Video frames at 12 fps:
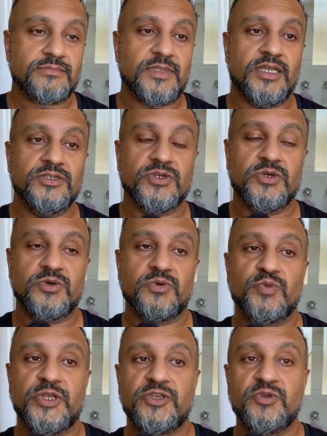So
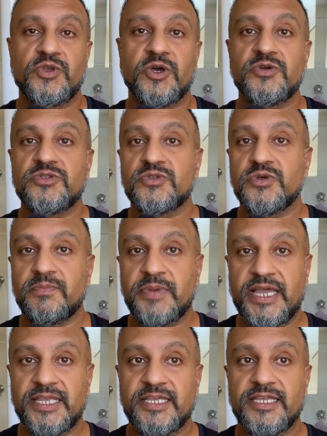when you go to a
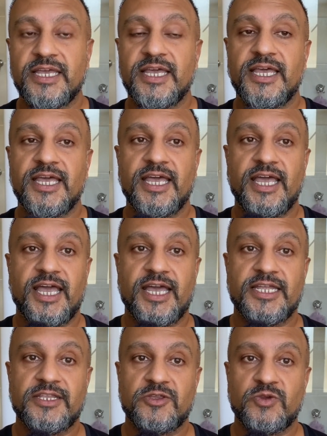bank
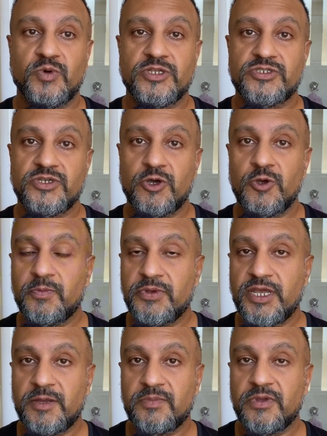and you want to open
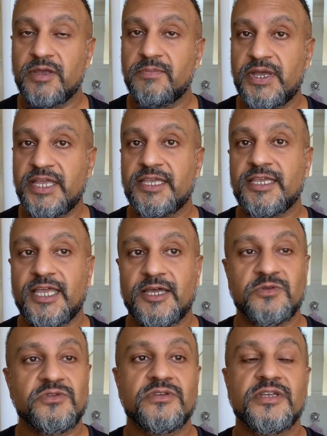up a bank
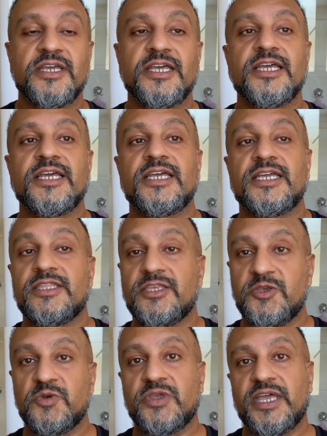account in
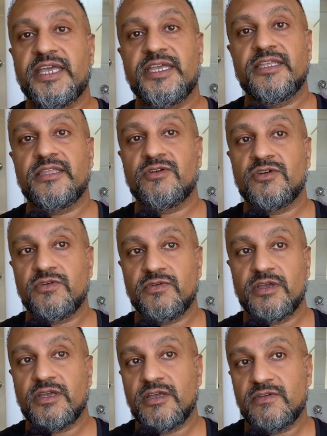the UK, there are
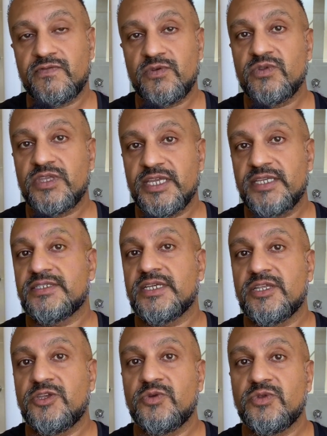a few things
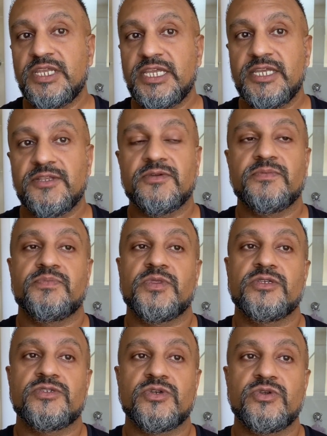that you need.
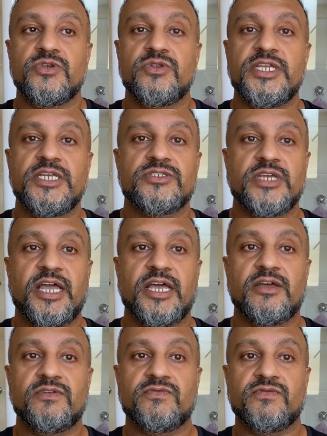So you need to
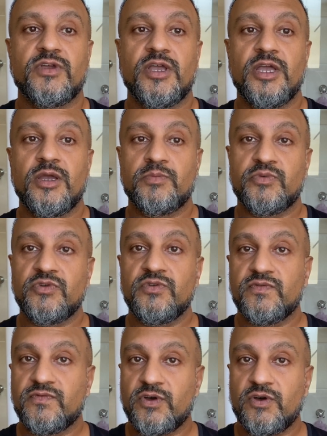have
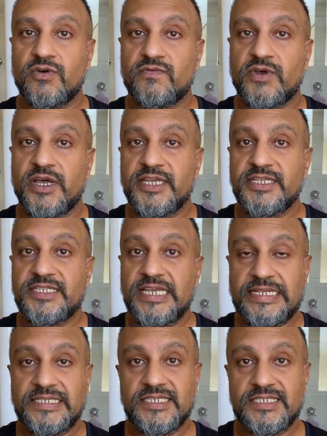proof of
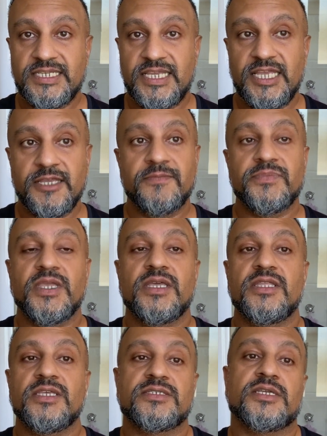identity.
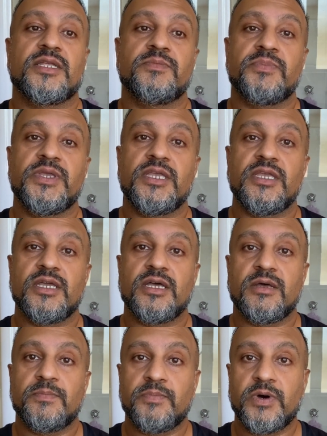This can be
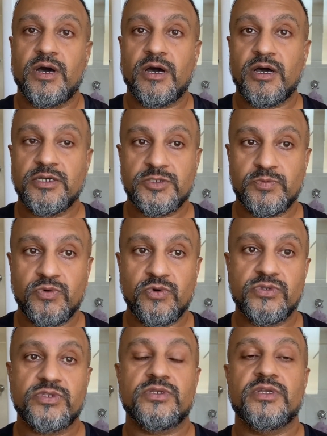a
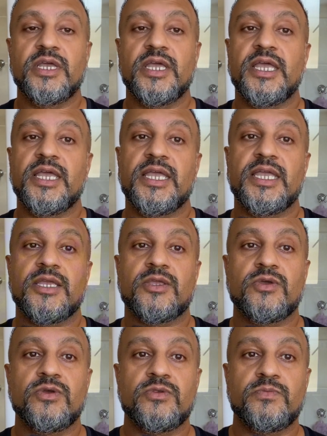passport. It
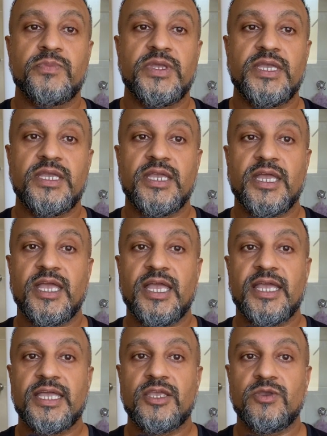could be
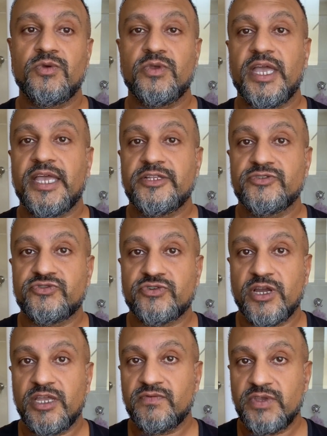a UK
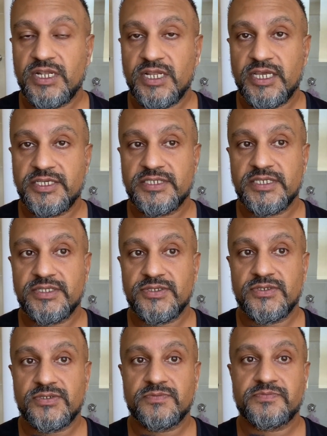driving license.